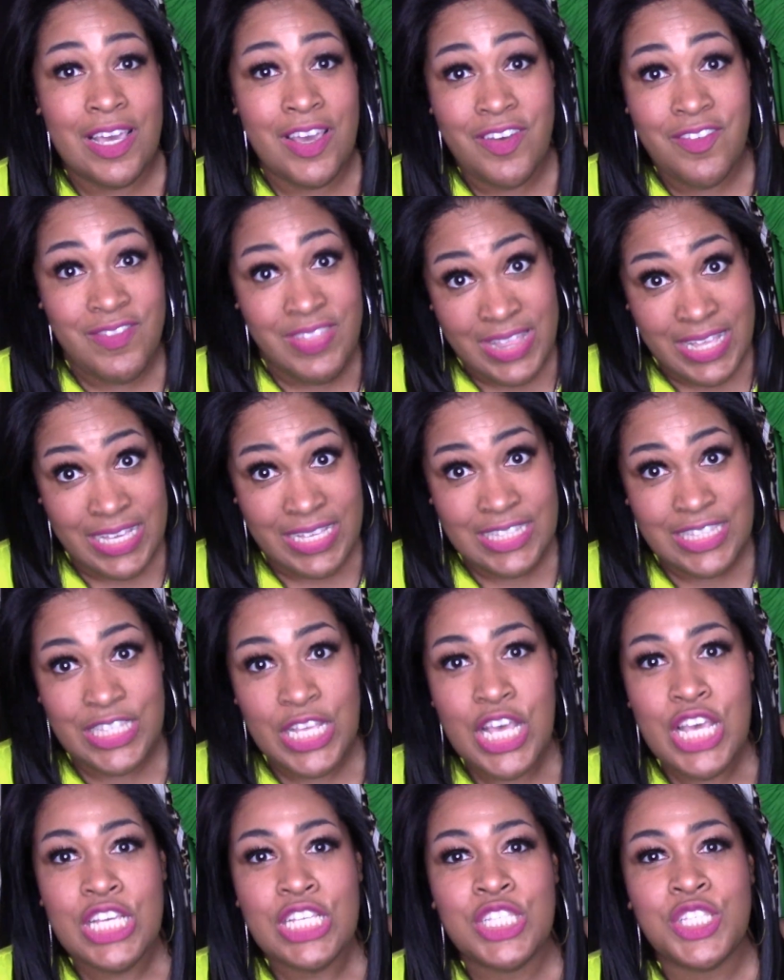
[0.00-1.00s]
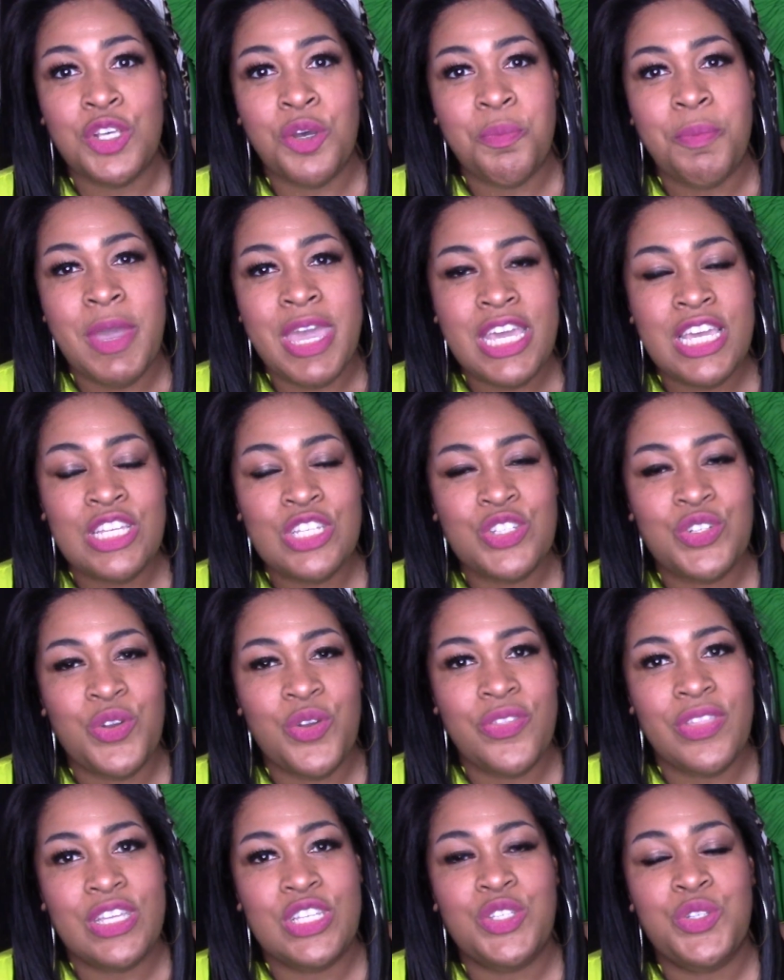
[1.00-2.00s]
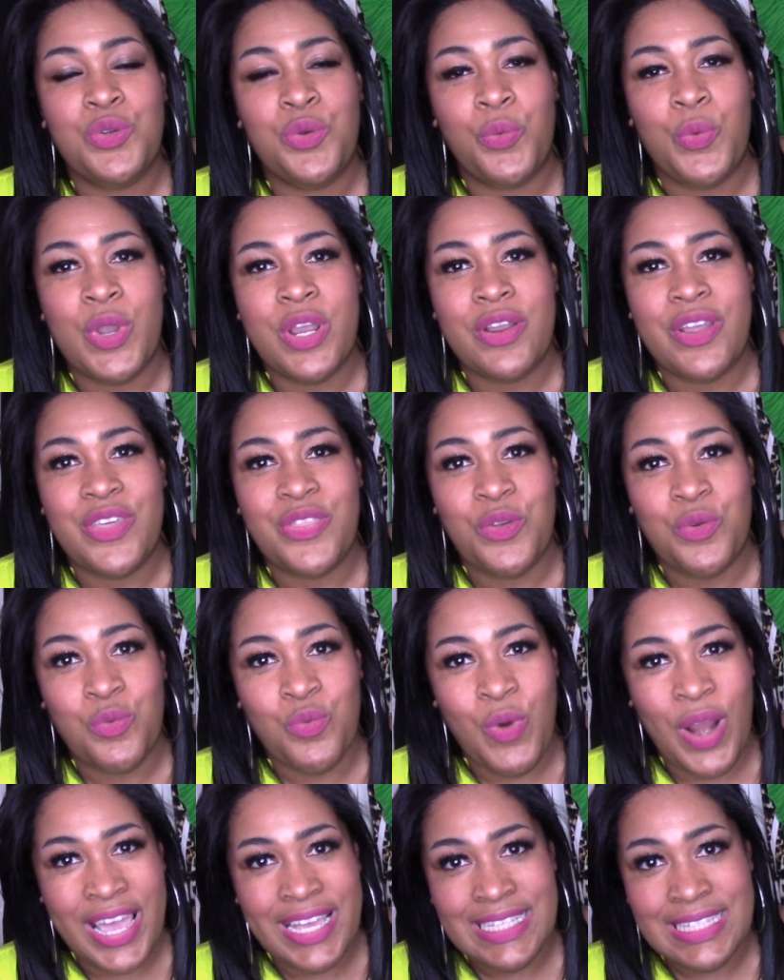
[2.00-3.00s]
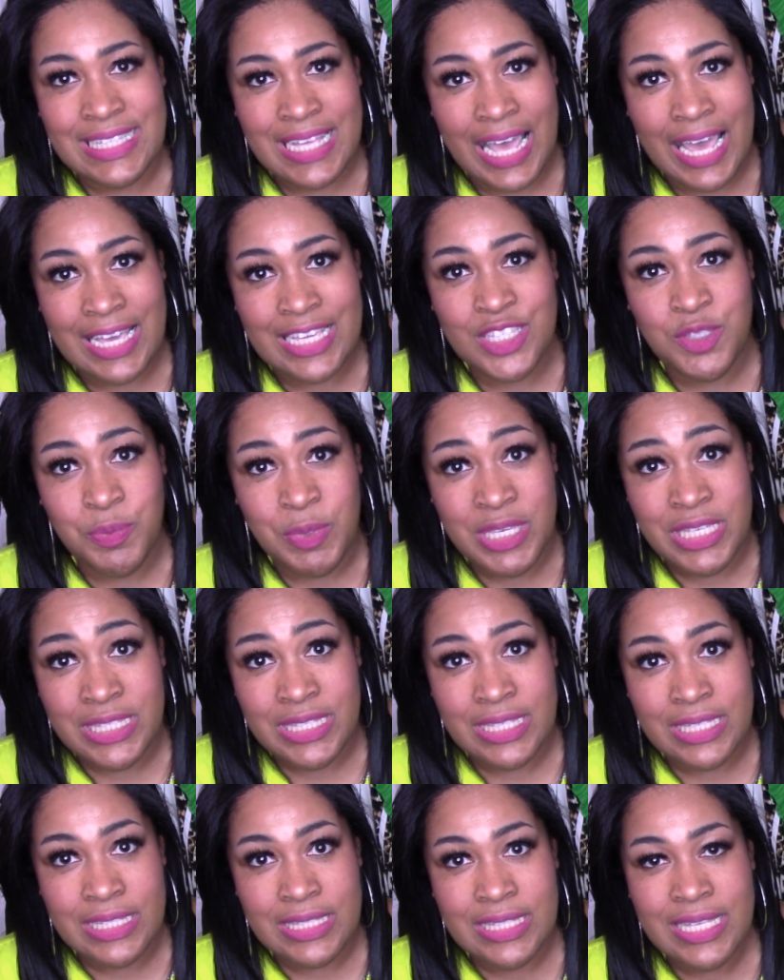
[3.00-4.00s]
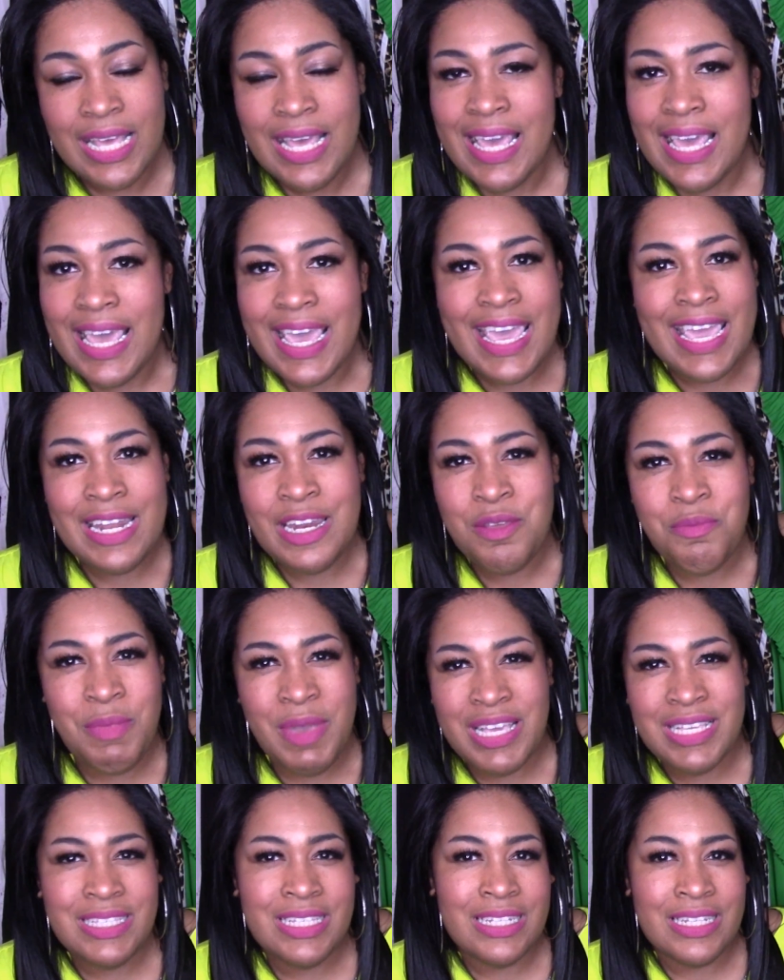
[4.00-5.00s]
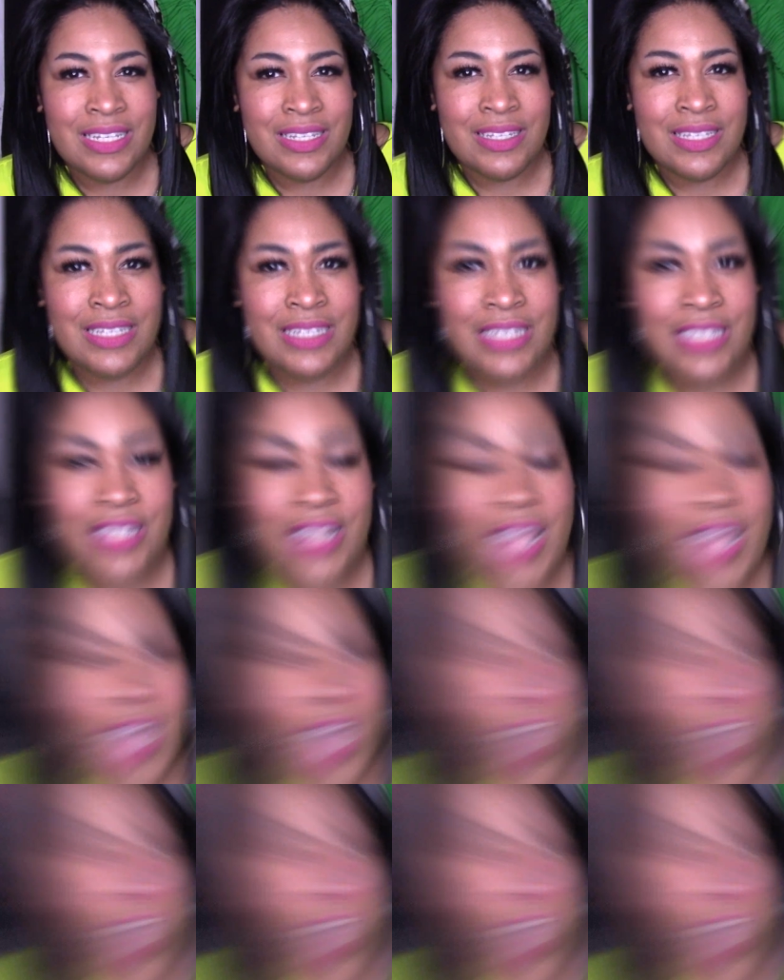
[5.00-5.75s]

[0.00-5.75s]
of this. So making sure that you're wearing the right size pieces and it makes it look good.